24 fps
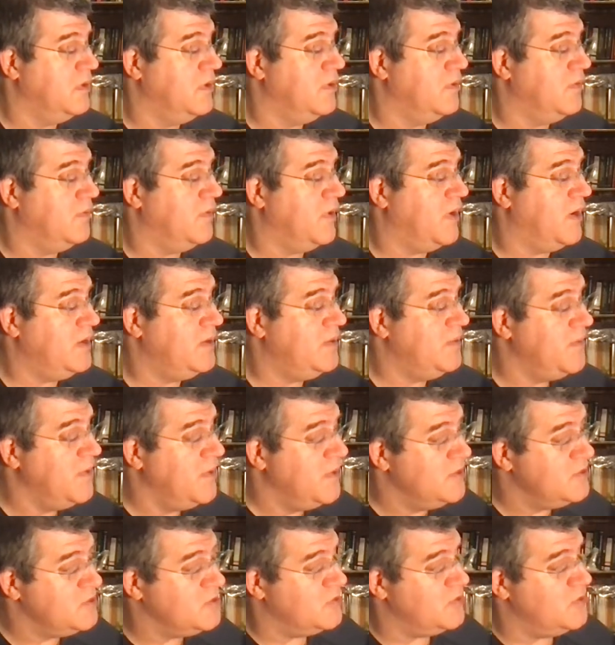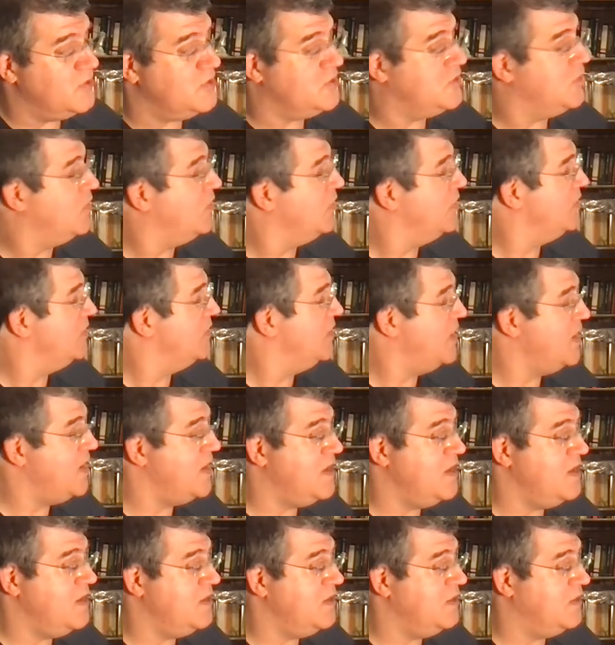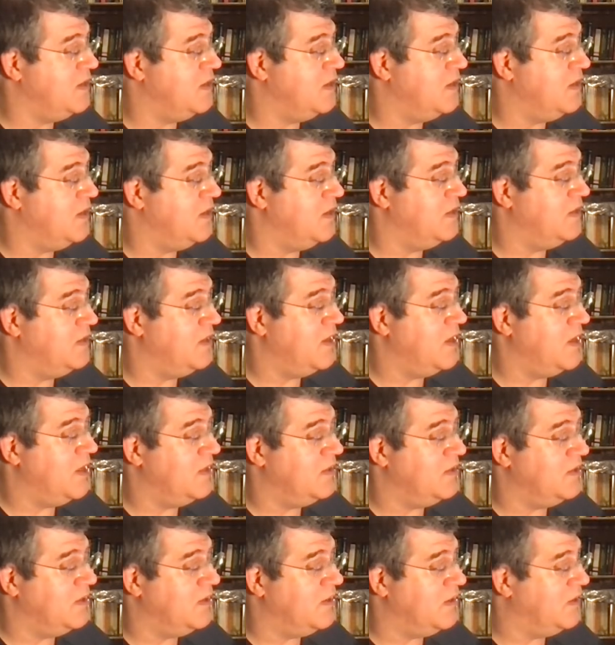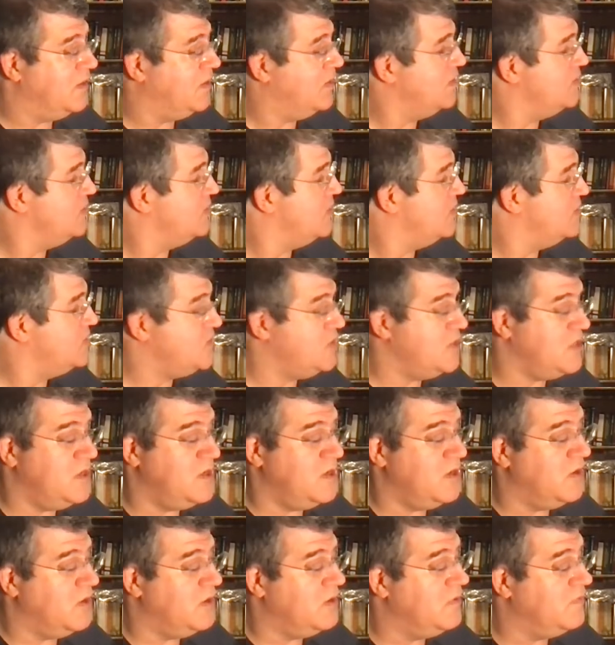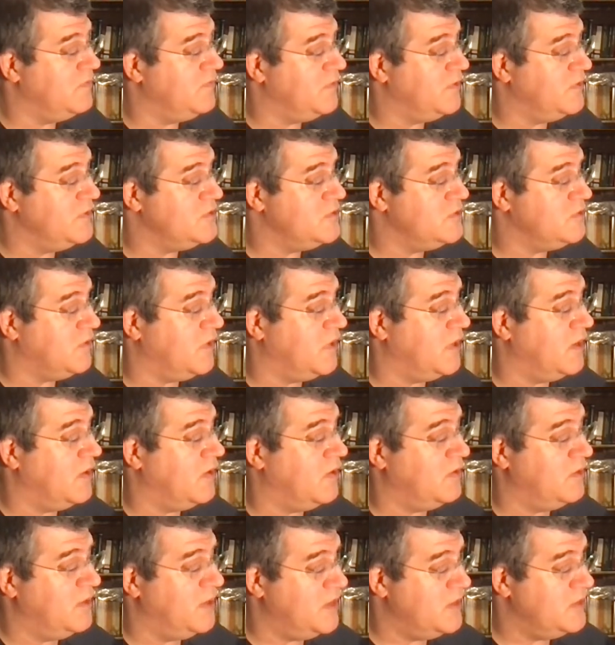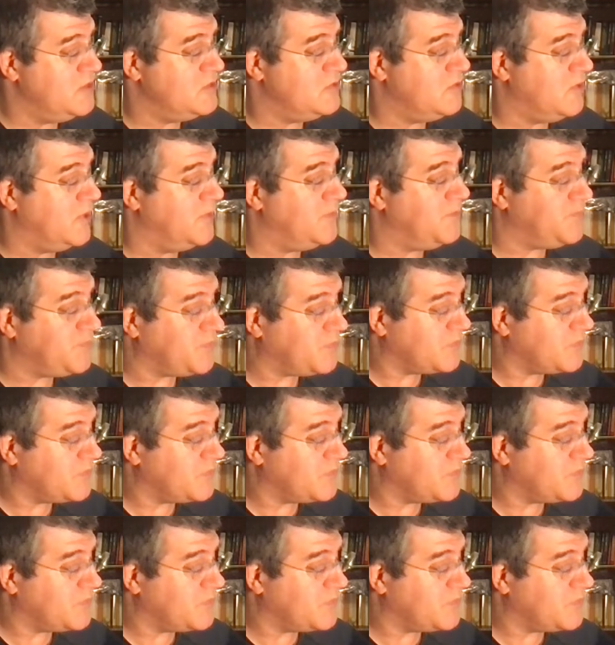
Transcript: Right, so you're just holding the E, the G here in the first string on the E string.